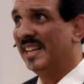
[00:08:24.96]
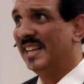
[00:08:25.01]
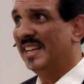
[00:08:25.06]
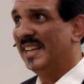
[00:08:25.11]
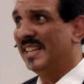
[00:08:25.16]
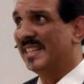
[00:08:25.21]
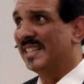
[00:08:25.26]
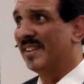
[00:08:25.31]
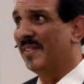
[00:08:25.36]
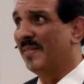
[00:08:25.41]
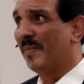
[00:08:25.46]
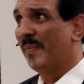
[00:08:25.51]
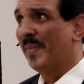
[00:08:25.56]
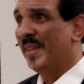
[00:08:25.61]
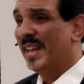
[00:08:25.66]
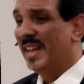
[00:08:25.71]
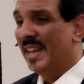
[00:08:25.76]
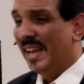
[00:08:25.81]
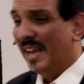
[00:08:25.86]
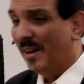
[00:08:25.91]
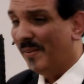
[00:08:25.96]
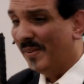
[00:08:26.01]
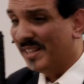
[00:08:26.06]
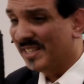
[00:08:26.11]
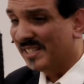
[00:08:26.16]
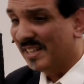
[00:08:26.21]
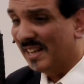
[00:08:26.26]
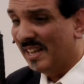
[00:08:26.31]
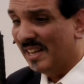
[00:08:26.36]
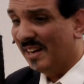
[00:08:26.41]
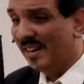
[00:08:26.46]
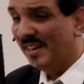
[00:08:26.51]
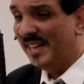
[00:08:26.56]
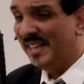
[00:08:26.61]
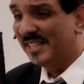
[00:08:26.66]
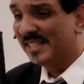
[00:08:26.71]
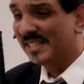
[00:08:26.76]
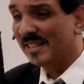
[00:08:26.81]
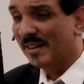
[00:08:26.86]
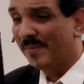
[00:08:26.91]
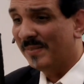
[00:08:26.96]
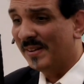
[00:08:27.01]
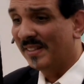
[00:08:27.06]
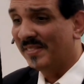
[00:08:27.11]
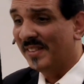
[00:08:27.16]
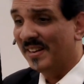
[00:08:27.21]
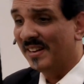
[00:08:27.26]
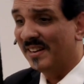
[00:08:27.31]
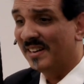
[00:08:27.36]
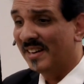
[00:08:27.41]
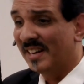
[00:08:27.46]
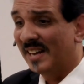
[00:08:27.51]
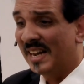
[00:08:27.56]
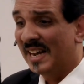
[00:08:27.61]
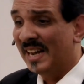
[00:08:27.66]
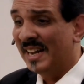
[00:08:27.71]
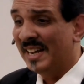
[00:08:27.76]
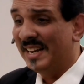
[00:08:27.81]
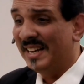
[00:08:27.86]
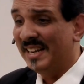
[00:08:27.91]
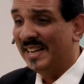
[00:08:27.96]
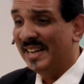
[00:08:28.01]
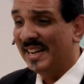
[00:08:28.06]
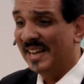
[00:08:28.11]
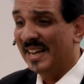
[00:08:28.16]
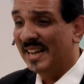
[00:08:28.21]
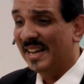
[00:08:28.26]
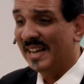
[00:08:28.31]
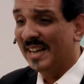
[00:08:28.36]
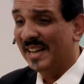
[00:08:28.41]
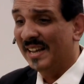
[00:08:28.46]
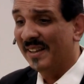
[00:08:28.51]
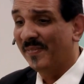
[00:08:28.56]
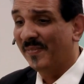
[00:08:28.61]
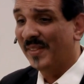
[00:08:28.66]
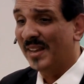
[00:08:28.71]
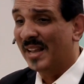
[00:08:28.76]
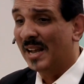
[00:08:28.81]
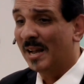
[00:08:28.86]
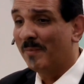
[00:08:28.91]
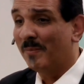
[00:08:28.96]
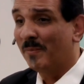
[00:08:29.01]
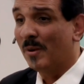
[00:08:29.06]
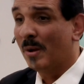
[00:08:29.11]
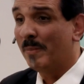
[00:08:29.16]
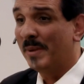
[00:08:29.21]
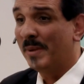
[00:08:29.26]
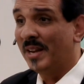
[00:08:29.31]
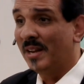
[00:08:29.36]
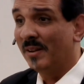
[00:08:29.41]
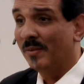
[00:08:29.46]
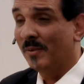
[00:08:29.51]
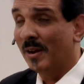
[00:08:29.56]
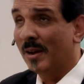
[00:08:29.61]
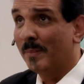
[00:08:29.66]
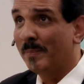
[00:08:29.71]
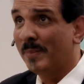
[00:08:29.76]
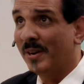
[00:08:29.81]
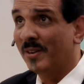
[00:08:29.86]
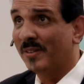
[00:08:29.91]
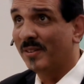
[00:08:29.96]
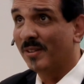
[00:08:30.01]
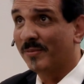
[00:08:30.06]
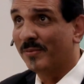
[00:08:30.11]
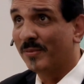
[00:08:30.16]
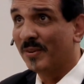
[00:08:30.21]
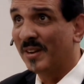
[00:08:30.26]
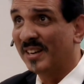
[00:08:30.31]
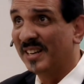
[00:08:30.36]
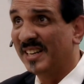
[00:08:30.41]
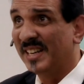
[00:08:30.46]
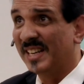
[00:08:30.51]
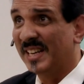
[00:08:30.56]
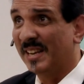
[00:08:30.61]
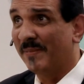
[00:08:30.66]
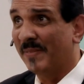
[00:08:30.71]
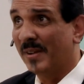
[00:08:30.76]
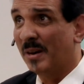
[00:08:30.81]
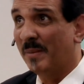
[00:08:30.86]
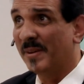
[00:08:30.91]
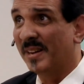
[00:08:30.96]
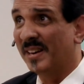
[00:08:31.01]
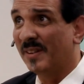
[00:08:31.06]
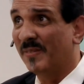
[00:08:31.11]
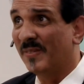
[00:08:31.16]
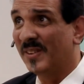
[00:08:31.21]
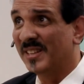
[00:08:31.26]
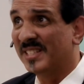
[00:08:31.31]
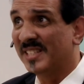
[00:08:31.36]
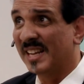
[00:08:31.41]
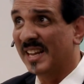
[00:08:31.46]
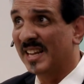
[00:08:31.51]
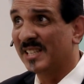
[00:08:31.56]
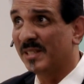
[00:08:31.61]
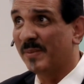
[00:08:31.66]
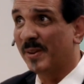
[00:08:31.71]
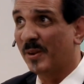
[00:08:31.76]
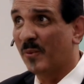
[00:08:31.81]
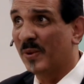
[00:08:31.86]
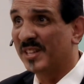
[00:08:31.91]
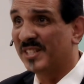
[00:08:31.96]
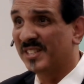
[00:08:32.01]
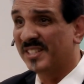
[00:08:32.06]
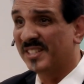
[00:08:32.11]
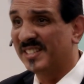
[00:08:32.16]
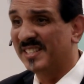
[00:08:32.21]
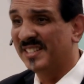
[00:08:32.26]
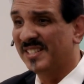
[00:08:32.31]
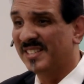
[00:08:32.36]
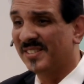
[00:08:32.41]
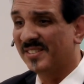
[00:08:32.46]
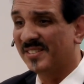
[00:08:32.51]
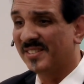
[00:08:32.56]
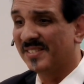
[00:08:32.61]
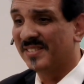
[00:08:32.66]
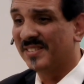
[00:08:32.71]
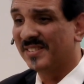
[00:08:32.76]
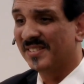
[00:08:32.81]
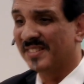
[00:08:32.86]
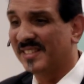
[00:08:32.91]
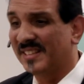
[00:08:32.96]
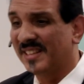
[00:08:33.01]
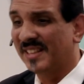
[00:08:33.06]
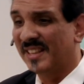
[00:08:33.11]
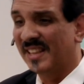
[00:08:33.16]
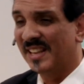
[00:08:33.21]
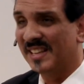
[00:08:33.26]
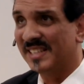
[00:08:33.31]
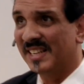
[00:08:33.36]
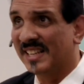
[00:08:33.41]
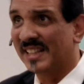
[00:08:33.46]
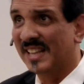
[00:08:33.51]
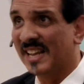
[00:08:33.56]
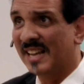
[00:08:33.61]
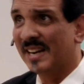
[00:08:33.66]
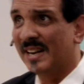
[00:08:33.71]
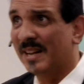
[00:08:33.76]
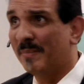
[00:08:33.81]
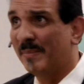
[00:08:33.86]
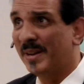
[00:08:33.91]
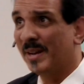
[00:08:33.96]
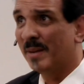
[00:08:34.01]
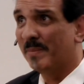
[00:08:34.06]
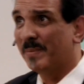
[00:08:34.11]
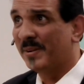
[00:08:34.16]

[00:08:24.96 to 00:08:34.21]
So anyway, there's a lot of neat stuff out there. I'll be up here in the front. If anybody wants to ask me questions or things like that, I'll be up here